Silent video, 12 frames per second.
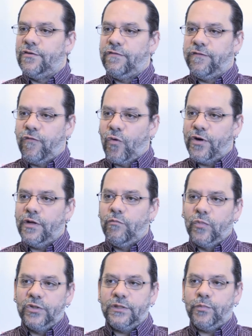of four
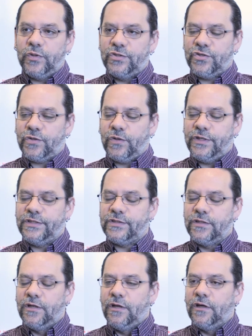multiple
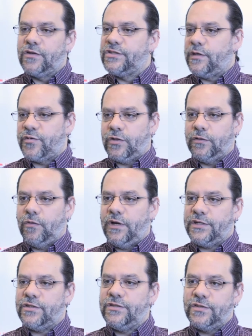choice conceptual
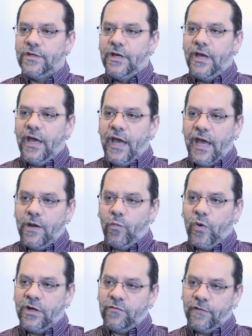questions and
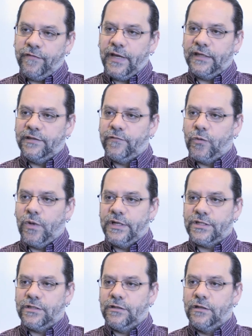one reflective
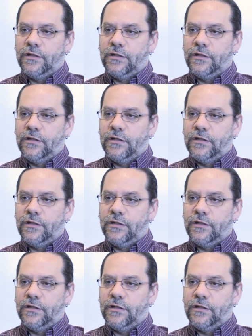question.